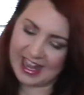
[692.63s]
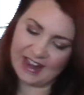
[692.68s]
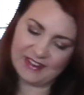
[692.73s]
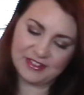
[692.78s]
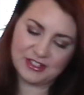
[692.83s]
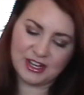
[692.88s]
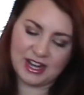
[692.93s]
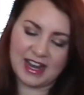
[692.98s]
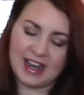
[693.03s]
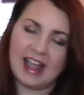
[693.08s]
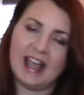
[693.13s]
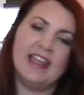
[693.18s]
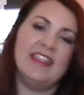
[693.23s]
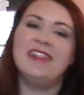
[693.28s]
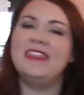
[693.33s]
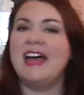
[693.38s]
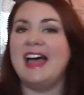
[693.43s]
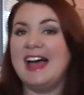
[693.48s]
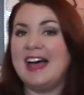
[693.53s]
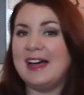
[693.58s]
after I got
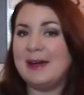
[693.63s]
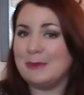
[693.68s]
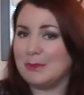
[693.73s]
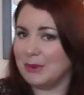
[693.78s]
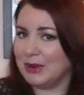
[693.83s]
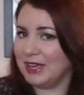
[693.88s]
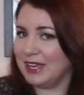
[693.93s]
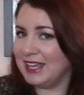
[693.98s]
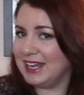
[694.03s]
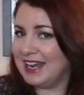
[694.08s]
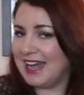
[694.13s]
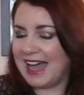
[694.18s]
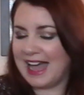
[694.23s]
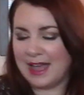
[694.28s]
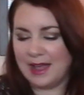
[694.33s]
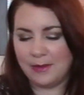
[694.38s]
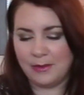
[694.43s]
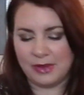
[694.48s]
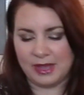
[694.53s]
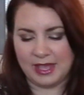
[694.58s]
that one,
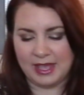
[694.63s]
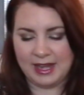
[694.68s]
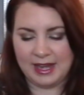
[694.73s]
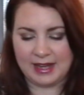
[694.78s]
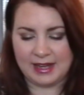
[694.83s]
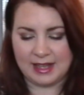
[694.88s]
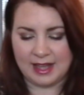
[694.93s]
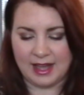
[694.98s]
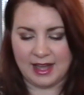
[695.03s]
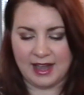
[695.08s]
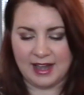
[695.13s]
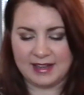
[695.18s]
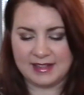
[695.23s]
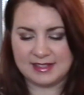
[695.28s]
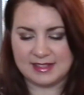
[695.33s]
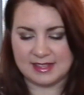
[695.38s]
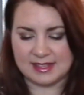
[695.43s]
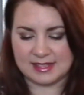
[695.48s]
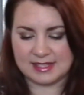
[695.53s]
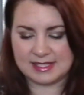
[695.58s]
I went and got
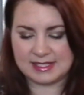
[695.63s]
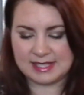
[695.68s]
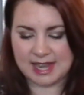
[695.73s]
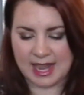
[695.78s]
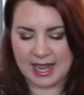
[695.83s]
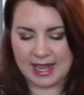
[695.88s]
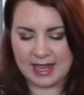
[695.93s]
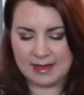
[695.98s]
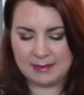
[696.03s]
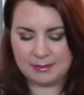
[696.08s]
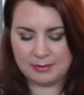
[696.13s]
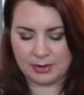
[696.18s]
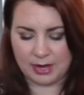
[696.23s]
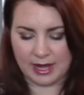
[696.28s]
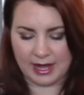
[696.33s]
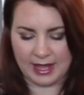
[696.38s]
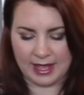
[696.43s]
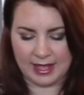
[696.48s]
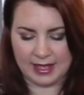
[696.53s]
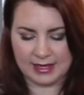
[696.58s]
the same
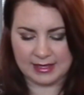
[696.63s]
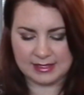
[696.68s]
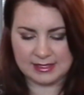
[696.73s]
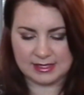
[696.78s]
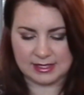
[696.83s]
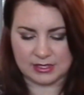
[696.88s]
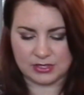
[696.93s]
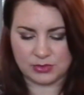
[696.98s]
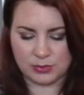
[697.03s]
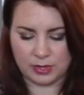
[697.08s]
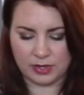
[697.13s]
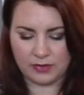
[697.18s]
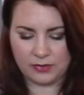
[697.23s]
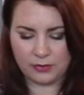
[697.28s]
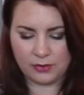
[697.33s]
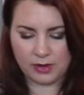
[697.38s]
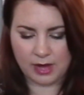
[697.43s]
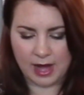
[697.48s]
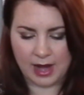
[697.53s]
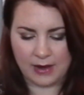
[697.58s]
brand, the
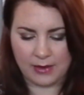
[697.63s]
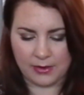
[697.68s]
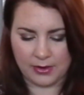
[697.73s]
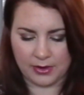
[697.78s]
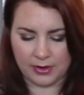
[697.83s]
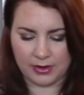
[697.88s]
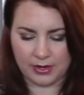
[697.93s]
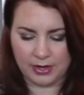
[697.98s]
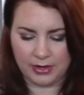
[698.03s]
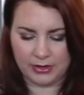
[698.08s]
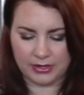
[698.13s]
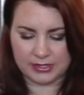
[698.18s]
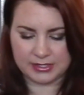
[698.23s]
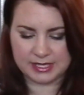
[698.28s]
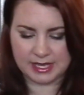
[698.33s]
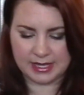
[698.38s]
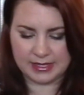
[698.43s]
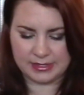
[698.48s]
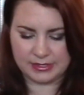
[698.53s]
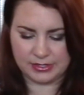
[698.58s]
24-Hour Color
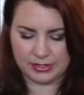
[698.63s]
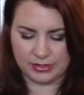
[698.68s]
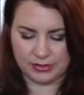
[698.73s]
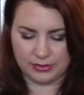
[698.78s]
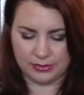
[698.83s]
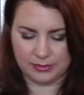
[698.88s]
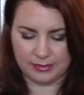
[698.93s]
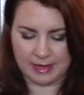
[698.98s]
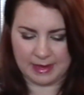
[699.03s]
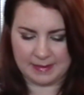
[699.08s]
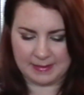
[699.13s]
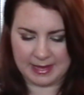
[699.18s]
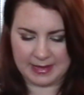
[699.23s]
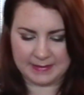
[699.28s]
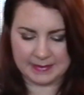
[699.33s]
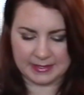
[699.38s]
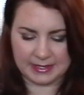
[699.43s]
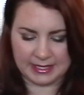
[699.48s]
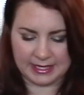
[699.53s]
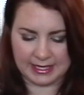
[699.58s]
Tattoo by
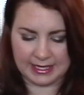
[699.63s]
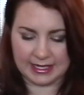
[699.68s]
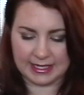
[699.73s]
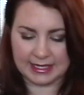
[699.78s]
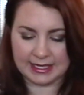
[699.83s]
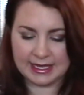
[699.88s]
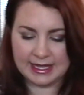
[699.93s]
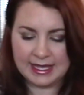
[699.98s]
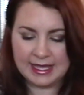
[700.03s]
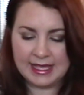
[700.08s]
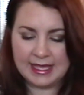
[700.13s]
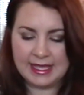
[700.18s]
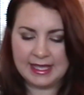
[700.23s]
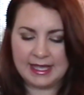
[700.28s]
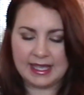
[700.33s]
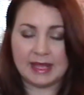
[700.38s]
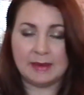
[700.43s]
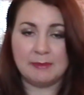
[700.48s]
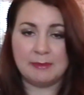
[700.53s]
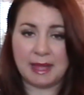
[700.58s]
Maybelline
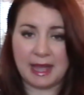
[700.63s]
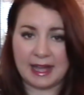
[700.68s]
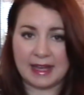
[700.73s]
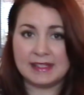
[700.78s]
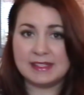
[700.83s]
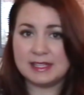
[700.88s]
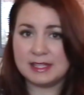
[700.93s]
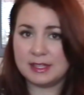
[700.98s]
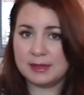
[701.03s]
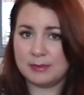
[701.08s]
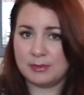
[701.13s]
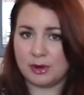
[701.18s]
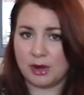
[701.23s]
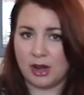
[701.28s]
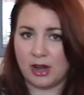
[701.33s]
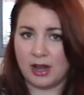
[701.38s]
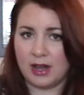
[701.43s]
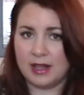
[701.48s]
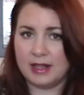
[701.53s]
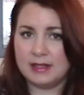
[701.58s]
in Bad to the
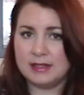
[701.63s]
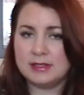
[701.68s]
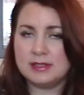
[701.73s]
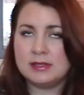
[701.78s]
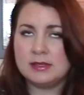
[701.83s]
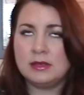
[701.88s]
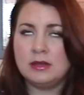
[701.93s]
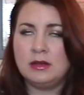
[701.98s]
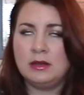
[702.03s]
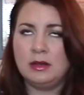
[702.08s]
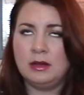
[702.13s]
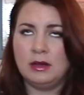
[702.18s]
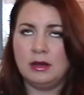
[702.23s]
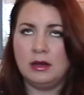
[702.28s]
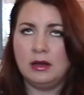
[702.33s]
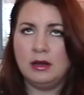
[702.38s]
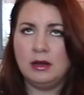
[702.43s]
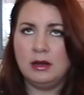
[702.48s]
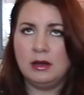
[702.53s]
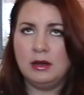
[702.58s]
Bronze.
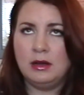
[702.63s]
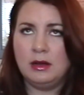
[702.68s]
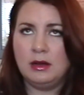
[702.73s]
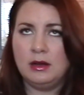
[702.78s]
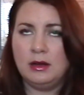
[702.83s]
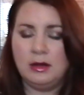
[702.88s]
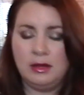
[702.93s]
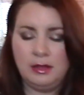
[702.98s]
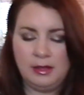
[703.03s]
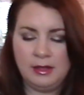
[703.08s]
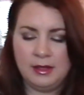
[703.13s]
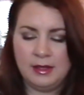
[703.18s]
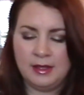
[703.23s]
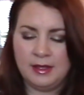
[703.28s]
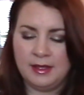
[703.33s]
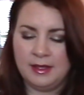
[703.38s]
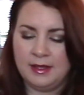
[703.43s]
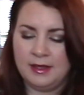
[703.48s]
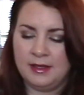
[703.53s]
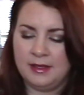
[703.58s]
Oh,
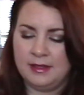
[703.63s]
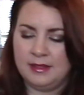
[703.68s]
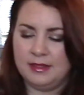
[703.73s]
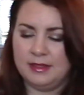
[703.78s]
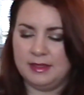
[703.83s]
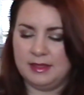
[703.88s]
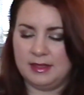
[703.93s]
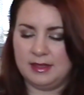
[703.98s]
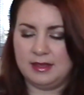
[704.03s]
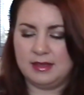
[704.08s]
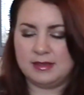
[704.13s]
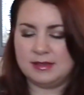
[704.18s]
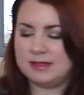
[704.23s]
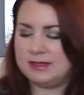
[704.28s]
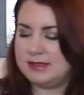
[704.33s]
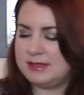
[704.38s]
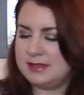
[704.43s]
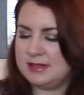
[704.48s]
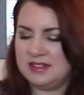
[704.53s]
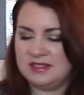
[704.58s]

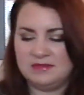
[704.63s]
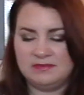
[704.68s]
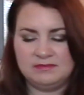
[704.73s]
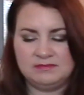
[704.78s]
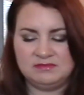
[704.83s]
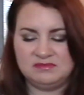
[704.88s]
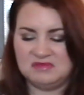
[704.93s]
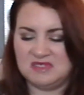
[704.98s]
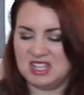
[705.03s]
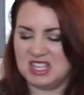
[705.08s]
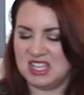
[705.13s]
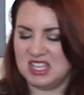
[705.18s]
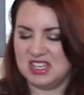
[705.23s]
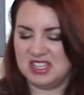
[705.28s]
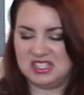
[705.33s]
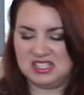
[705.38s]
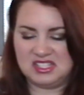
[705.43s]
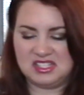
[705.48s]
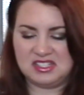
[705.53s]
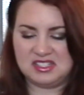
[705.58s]
this
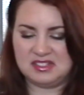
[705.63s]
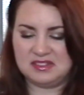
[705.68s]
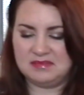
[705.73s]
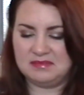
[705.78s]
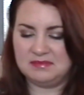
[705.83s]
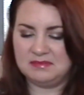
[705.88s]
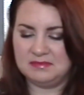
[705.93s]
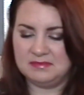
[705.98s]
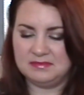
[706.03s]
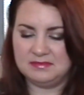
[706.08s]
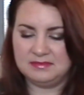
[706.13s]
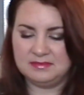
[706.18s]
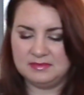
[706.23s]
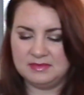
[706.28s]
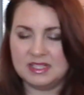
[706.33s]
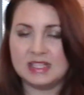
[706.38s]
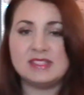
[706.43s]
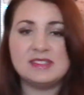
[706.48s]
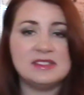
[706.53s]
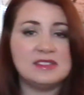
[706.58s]

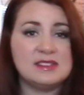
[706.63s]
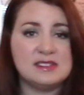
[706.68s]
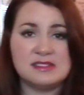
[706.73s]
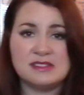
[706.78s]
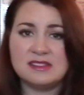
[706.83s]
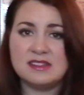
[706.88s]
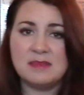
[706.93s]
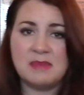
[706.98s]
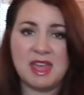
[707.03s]
is the